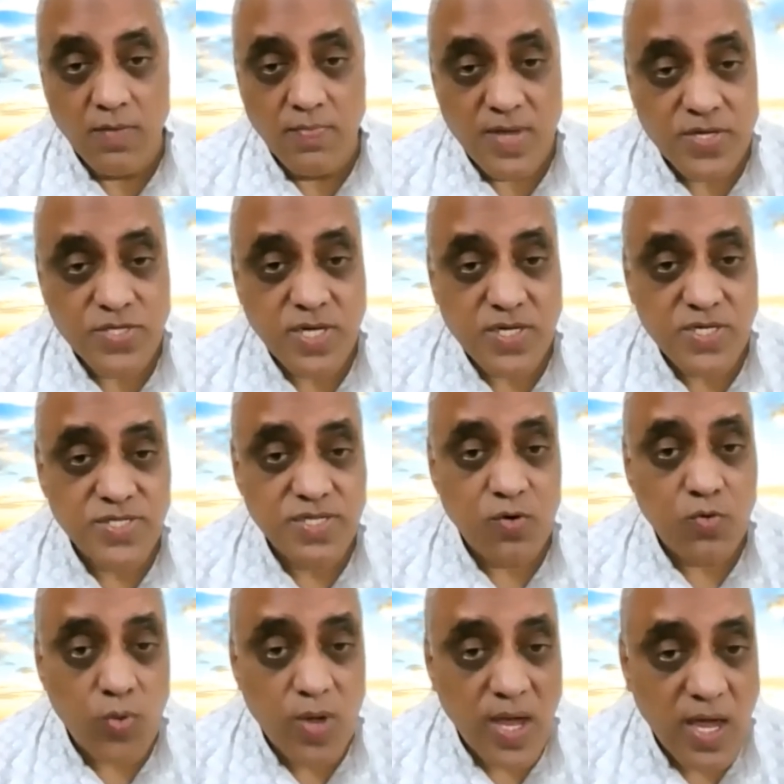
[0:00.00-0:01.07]
this is
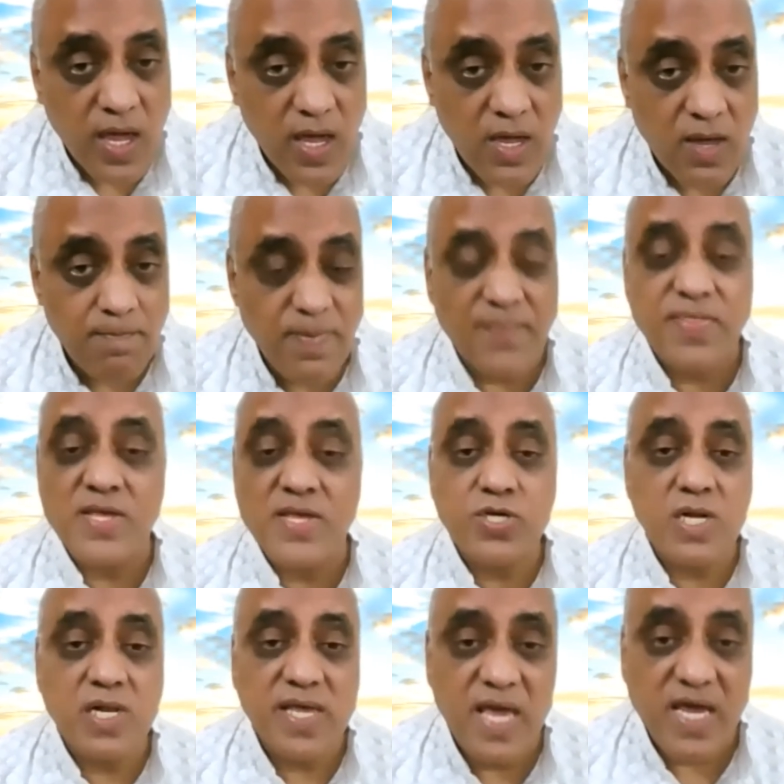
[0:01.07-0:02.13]
the way
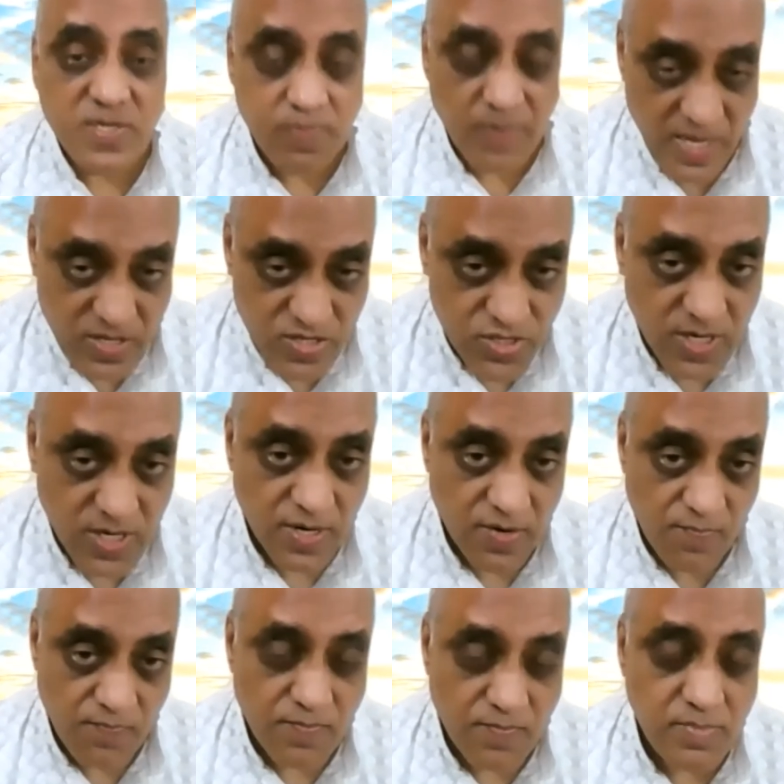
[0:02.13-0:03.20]
Patanjali explains it.
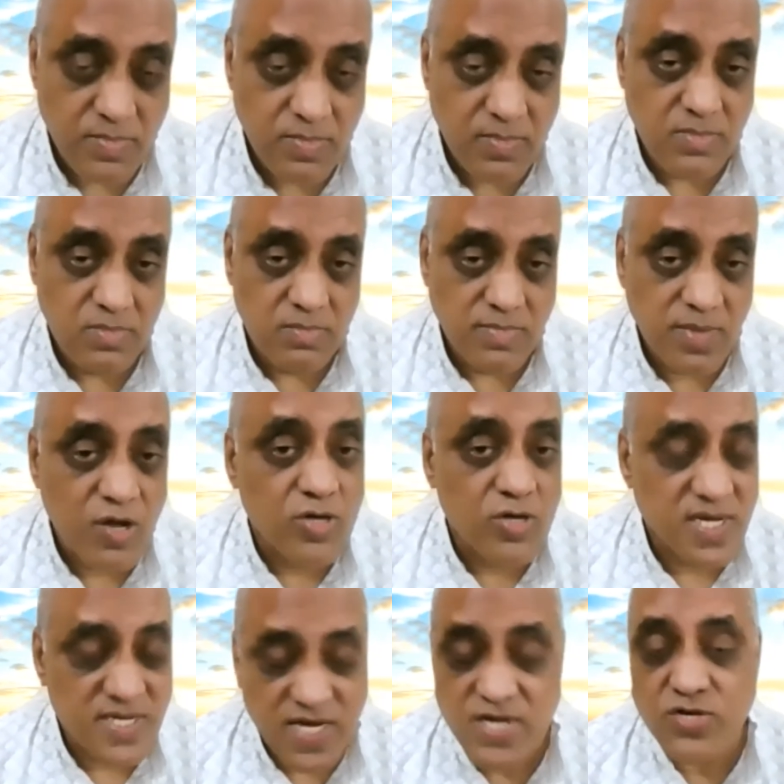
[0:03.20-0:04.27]

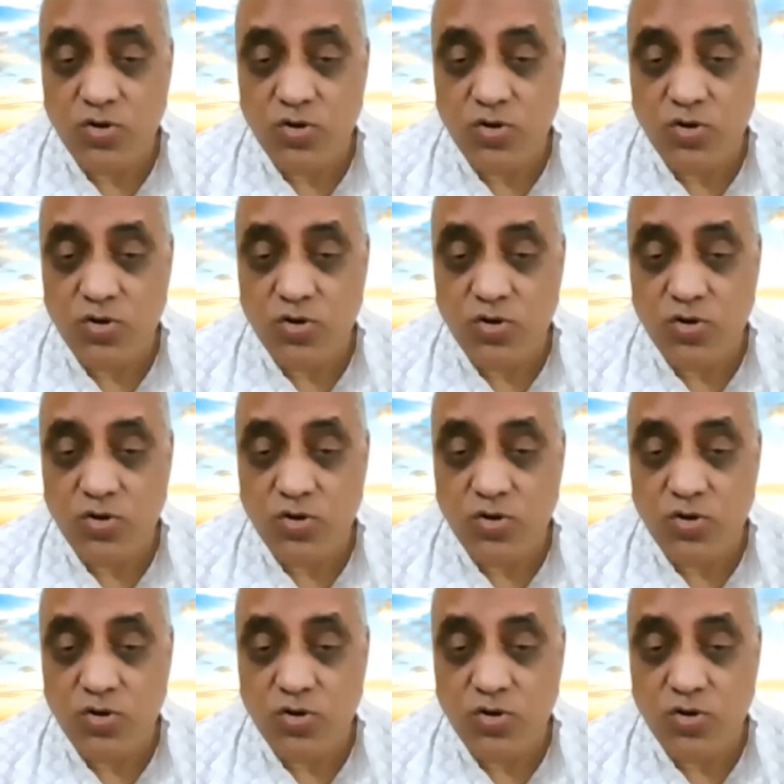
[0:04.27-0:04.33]
Because as I